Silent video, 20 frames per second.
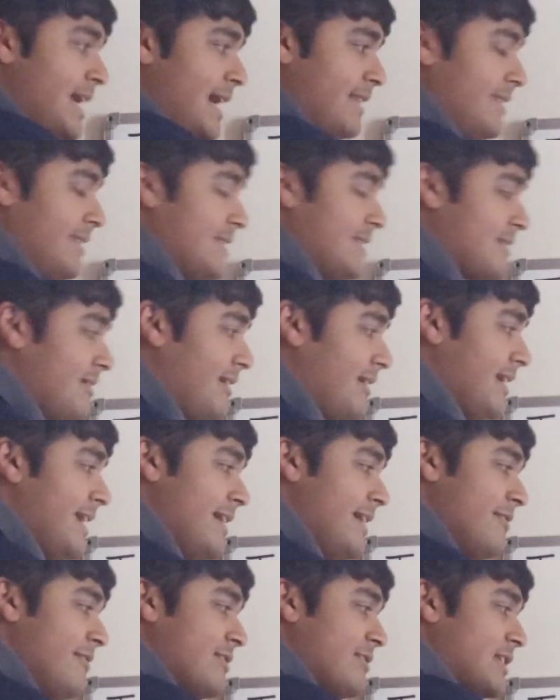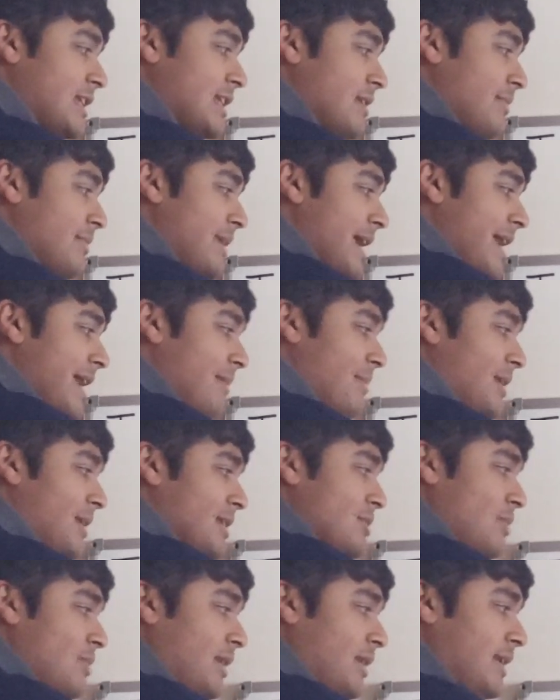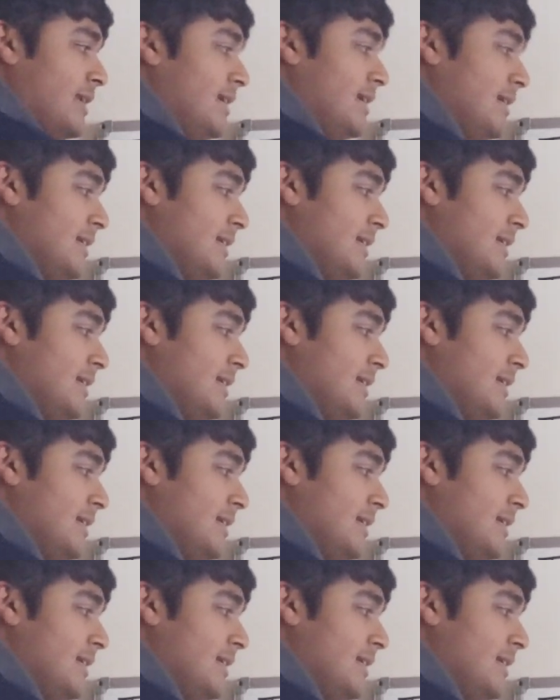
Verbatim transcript: And this guy here is going to be n plus 1.